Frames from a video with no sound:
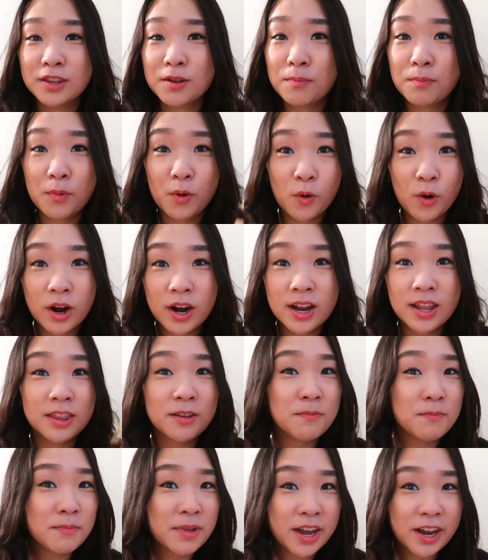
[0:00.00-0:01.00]
The more
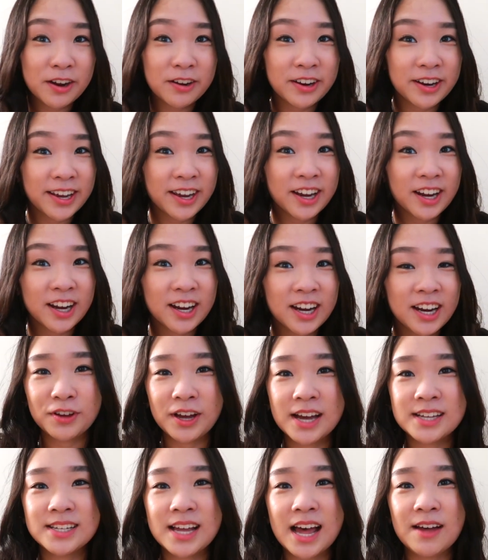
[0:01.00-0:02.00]
the merrier. If you
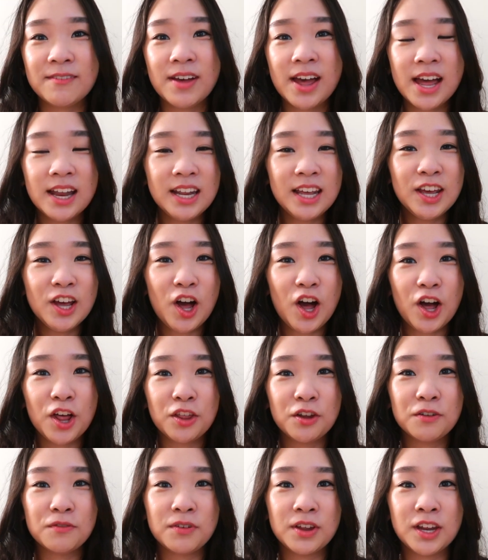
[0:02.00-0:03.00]
guys have any
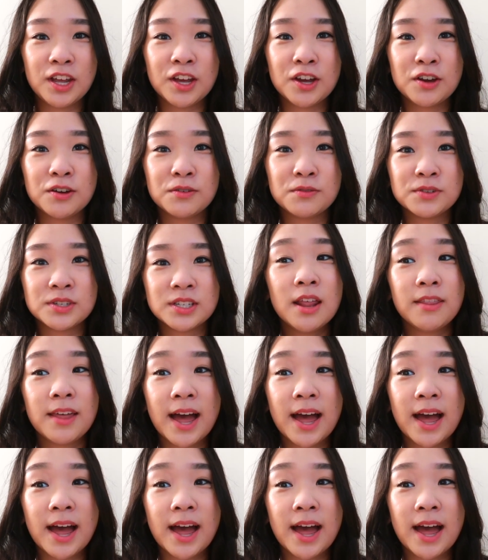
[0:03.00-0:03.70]
other videos